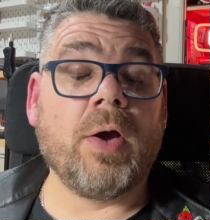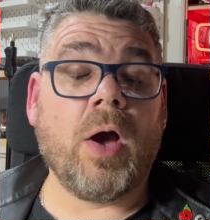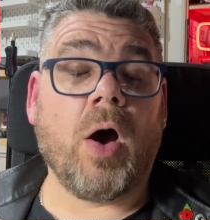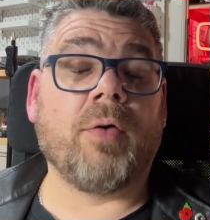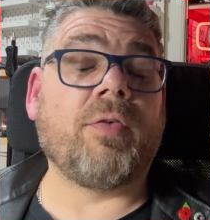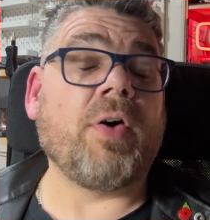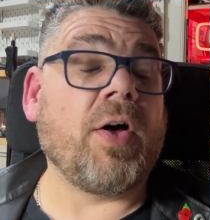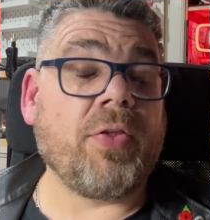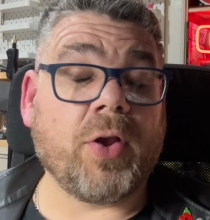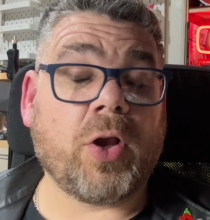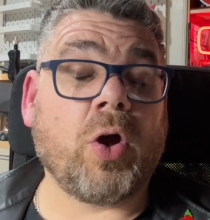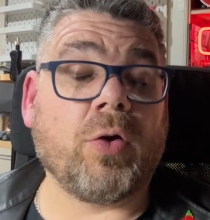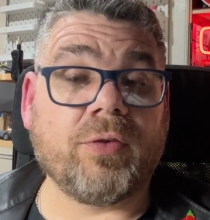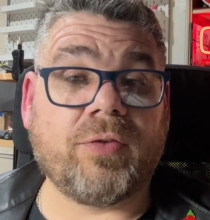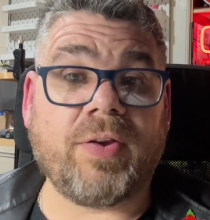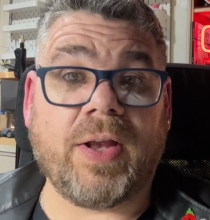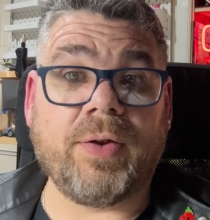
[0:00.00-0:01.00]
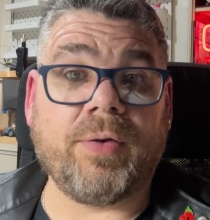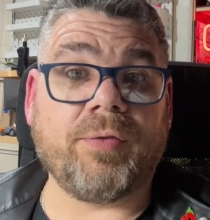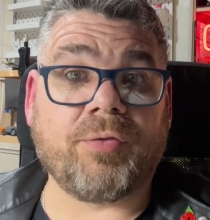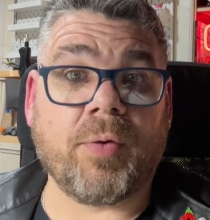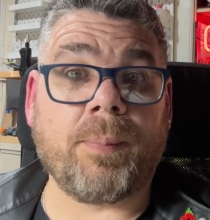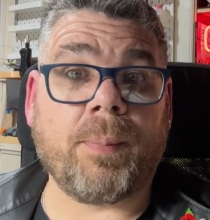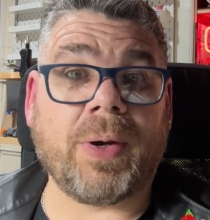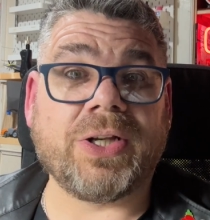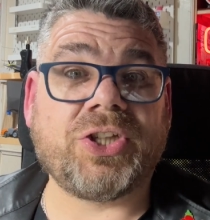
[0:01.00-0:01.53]
of other content
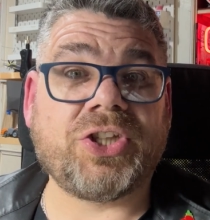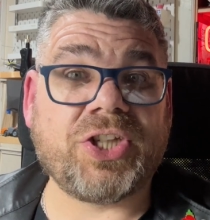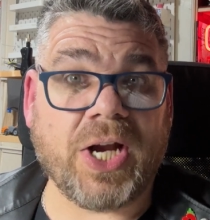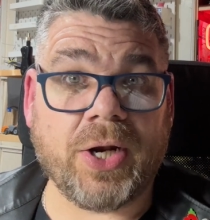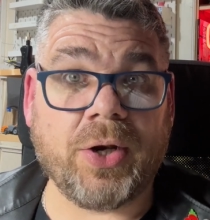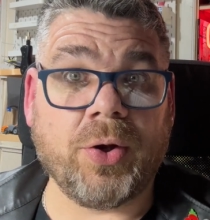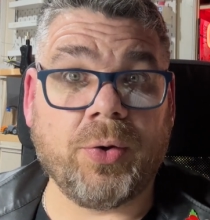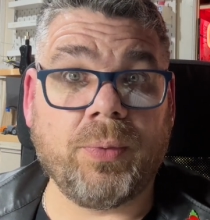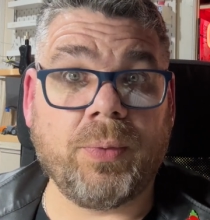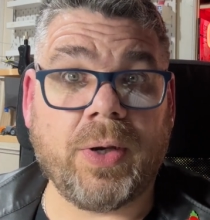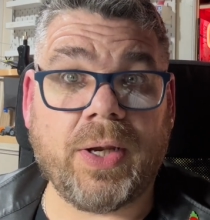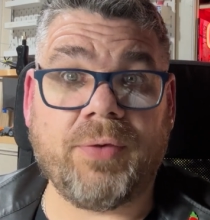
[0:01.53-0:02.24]
from my channel.